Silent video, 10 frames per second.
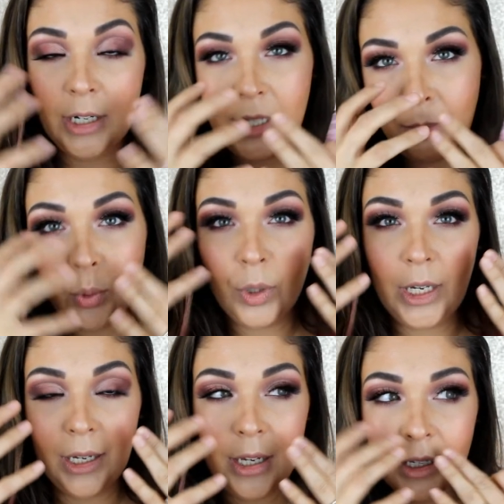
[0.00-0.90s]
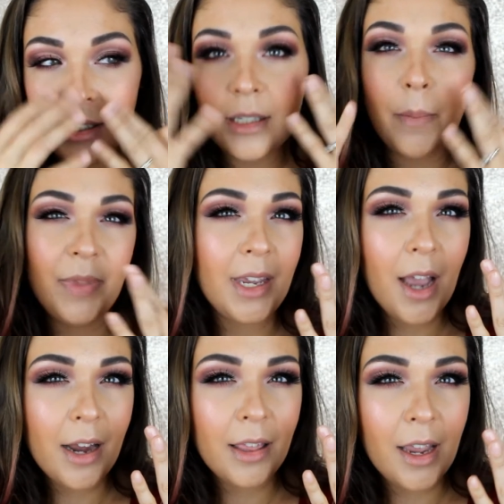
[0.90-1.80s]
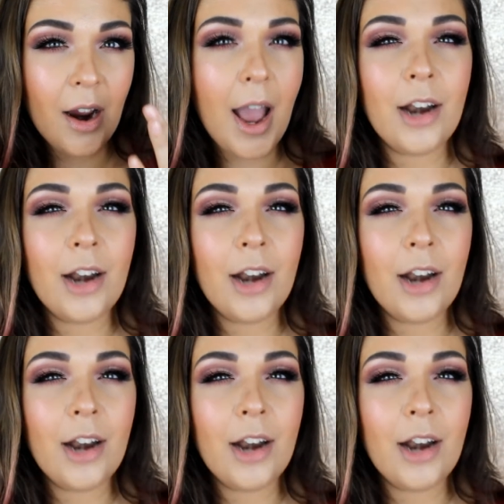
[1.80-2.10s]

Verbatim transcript: It's like pulling something out of there.